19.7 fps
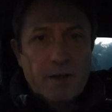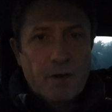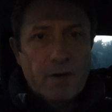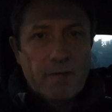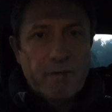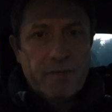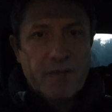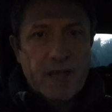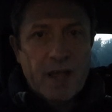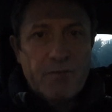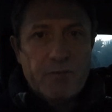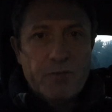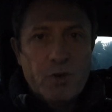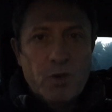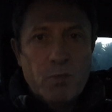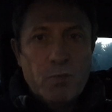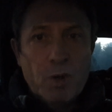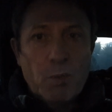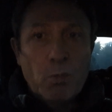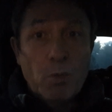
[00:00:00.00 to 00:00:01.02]
of that
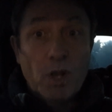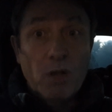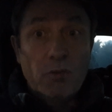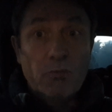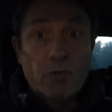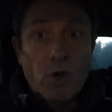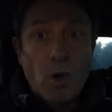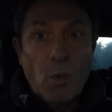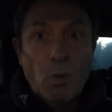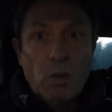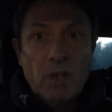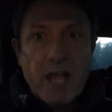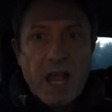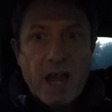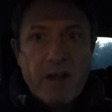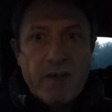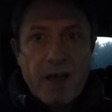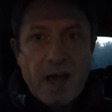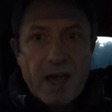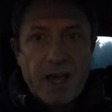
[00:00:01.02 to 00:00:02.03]
room will roll
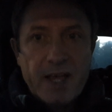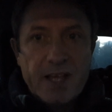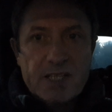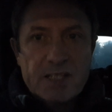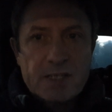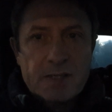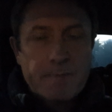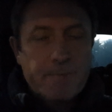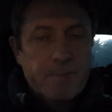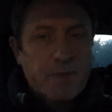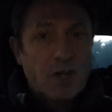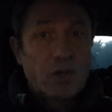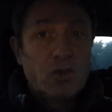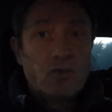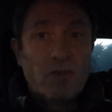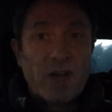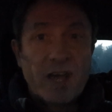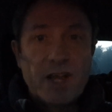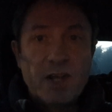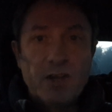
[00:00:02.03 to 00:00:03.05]
their eyes,
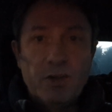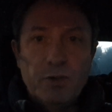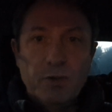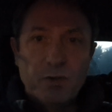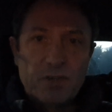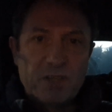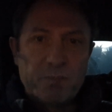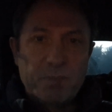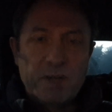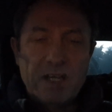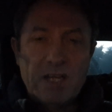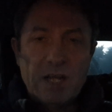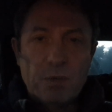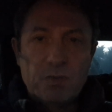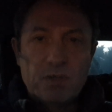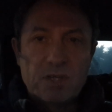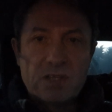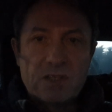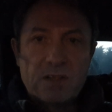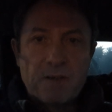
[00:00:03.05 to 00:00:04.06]
trying not to be
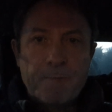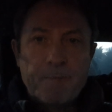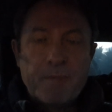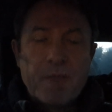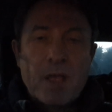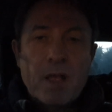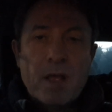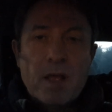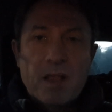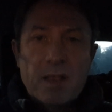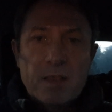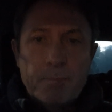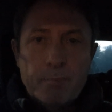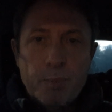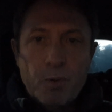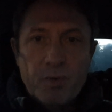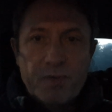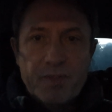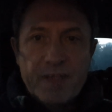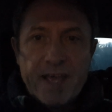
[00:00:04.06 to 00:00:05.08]
noticed,
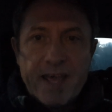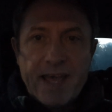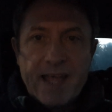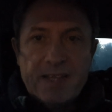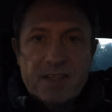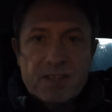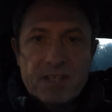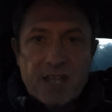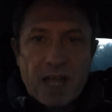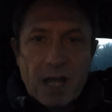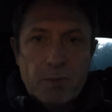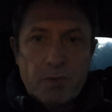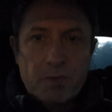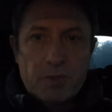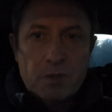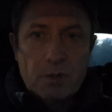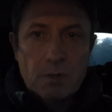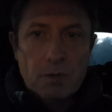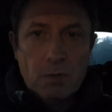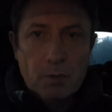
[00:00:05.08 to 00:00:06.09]
put their heads down and
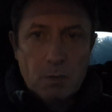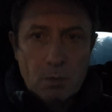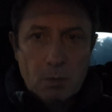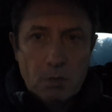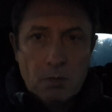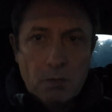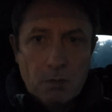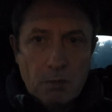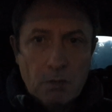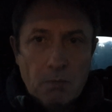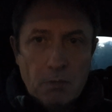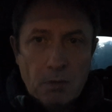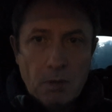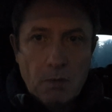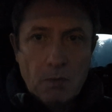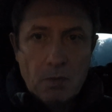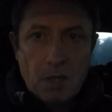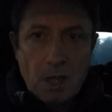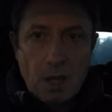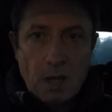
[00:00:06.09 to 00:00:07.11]
say,
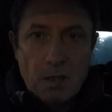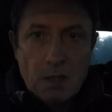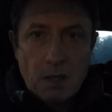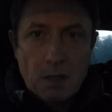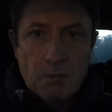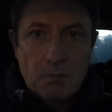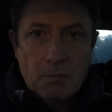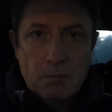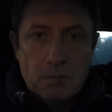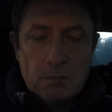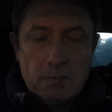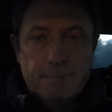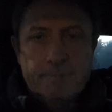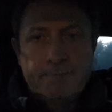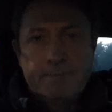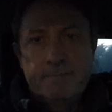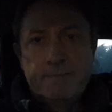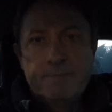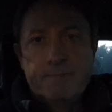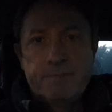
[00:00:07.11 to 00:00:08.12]
"Oh, okay then."
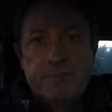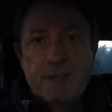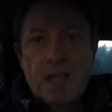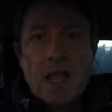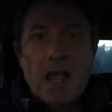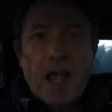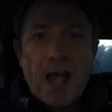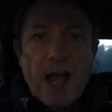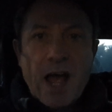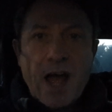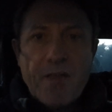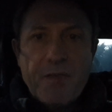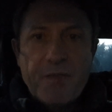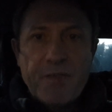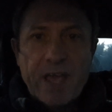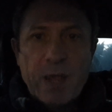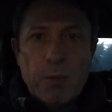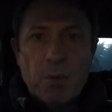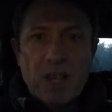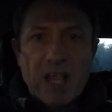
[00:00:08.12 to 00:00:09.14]
And
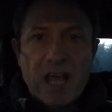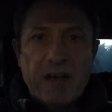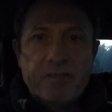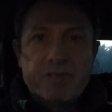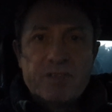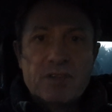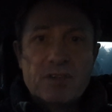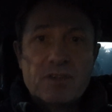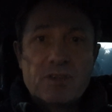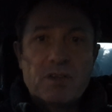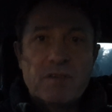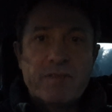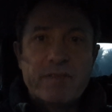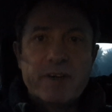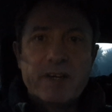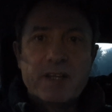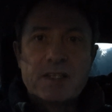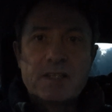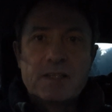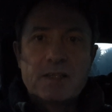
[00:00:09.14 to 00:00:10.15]
they will have to
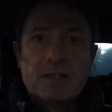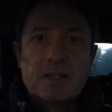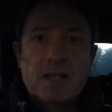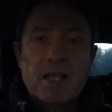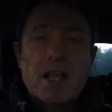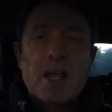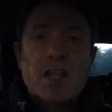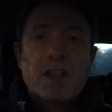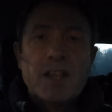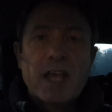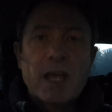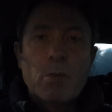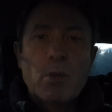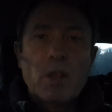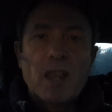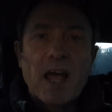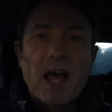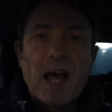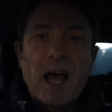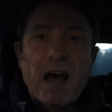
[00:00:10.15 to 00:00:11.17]
suffer it. They
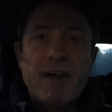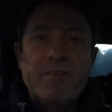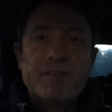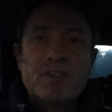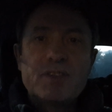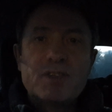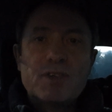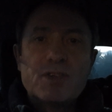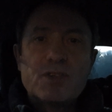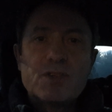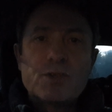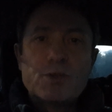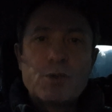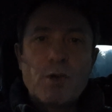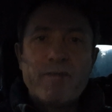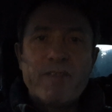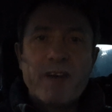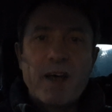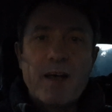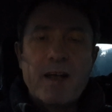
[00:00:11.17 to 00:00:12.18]
will have to
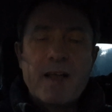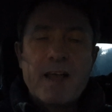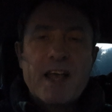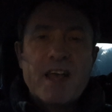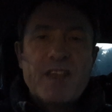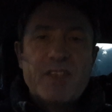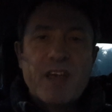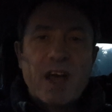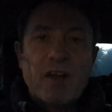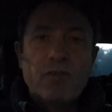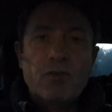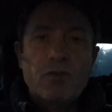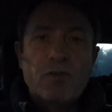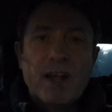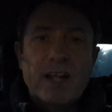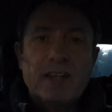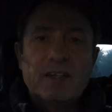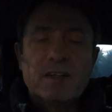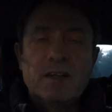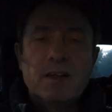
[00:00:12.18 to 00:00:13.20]
suffer that
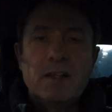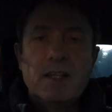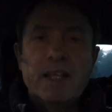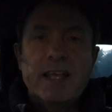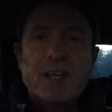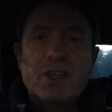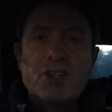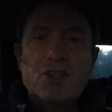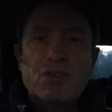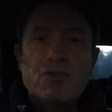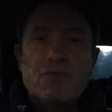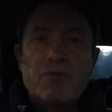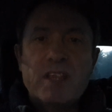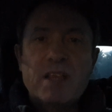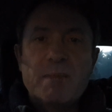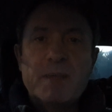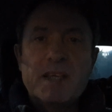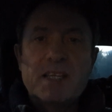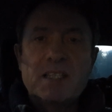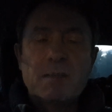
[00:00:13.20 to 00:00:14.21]
radical
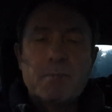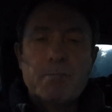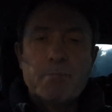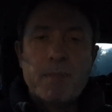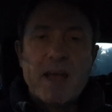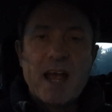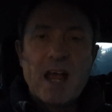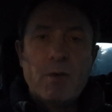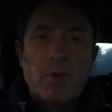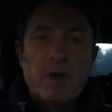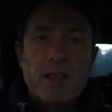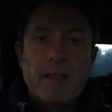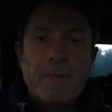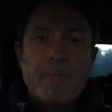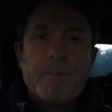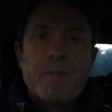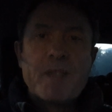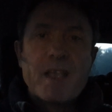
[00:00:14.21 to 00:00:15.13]
extremist Maori